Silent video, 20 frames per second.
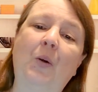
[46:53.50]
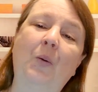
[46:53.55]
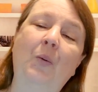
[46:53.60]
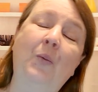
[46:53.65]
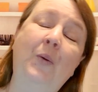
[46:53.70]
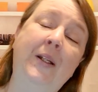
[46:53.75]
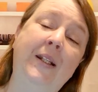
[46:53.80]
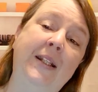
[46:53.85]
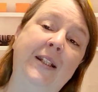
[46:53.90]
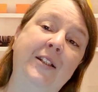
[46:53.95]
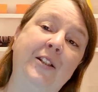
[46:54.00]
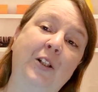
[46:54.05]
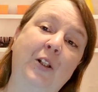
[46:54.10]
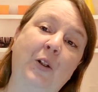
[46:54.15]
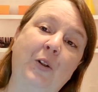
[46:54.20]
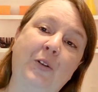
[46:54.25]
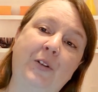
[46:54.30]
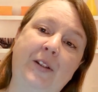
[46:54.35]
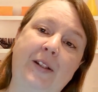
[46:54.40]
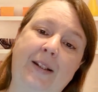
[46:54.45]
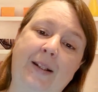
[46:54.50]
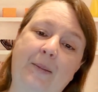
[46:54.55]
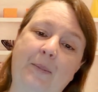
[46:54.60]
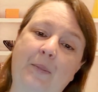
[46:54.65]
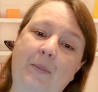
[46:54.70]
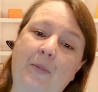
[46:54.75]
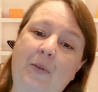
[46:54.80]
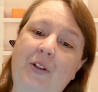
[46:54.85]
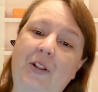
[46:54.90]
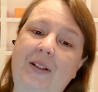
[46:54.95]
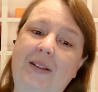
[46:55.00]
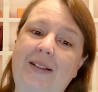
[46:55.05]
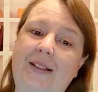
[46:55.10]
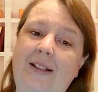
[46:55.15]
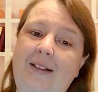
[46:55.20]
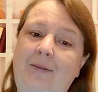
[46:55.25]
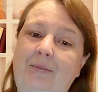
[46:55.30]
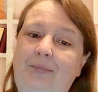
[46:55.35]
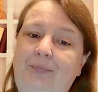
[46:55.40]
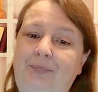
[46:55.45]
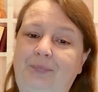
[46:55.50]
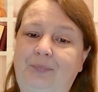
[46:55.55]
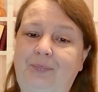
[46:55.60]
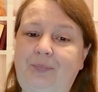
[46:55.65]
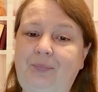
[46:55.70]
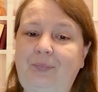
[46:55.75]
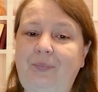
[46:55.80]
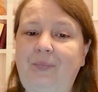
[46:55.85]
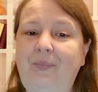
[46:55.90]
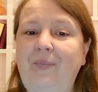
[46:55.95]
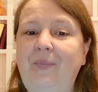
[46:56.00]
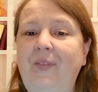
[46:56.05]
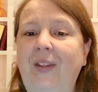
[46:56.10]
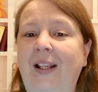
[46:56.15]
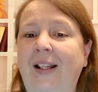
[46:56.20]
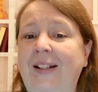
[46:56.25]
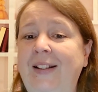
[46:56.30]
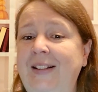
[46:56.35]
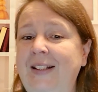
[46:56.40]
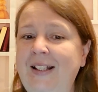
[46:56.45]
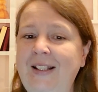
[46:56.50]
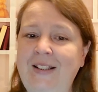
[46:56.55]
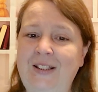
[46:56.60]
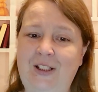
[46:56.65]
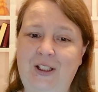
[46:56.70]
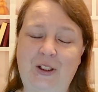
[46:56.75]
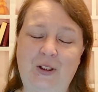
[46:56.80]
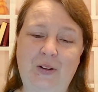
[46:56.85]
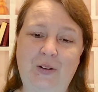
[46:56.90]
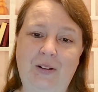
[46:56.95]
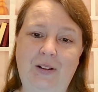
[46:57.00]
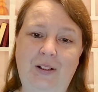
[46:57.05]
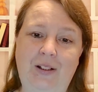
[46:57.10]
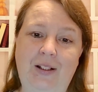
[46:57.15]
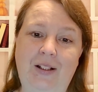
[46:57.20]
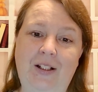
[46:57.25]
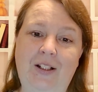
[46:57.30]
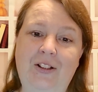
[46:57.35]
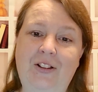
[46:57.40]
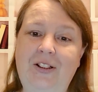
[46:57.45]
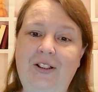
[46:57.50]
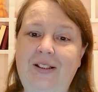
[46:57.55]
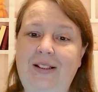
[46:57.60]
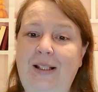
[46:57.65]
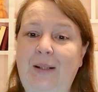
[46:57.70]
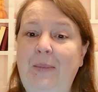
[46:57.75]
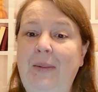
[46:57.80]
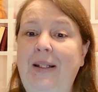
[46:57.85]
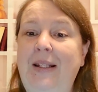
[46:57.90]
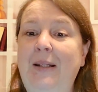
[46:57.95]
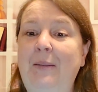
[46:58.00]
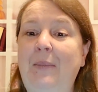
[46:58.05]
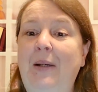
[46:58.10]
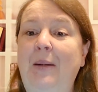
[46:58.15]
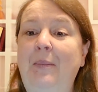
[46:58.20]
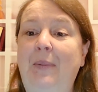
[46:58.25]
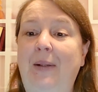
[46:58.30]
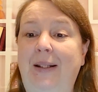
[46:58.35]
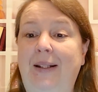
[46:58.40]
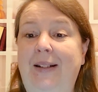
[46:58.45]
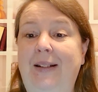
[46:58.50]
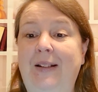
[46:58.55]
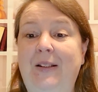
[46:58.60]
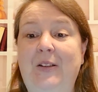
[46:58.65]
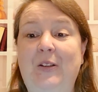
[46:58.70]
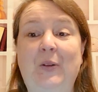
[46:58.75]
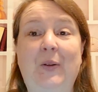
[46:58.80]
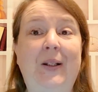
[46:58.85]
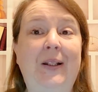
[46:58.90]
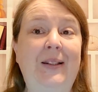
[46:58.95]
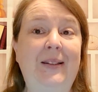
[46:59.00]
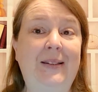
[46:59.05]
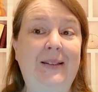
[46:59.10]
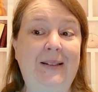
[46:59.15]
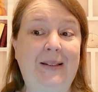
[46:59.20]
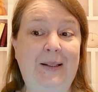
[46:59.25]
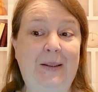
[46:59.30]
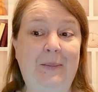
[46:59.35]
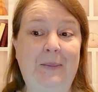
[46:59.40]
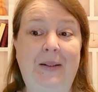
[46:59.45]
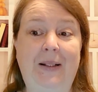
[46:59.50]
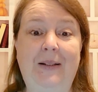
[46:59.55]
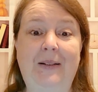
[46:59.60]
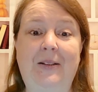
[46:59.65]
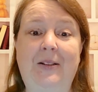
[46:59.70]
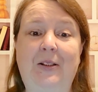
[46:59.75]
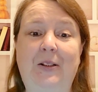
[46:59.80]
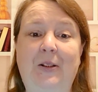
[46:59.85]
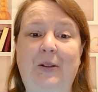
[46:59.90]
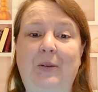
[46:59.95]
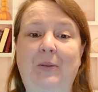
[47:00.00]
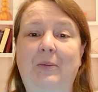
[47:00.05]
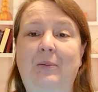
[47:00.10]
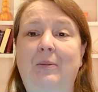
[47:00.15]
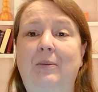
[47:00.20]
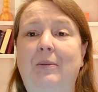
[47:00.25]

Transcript: We need to go to sleep, she said. Yes, dear. Just let me get my blanket so I can sleep next to you.